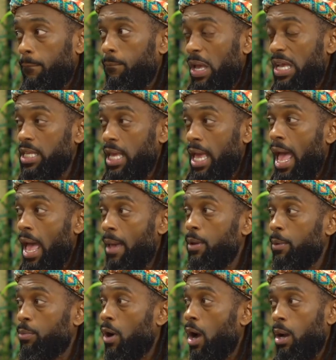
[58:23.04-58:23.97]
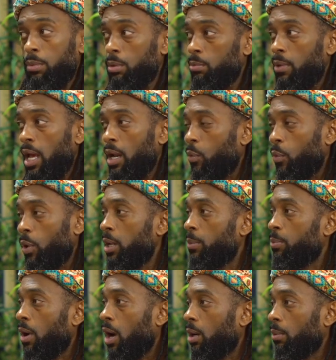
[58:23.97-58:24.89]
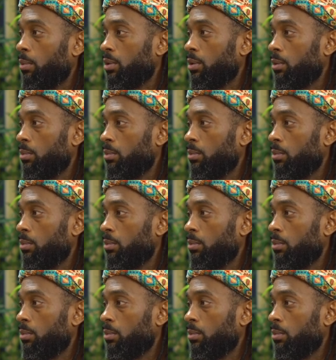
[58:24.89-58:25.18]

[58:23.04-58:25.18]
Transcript: that's a habit problem, not a weight problem.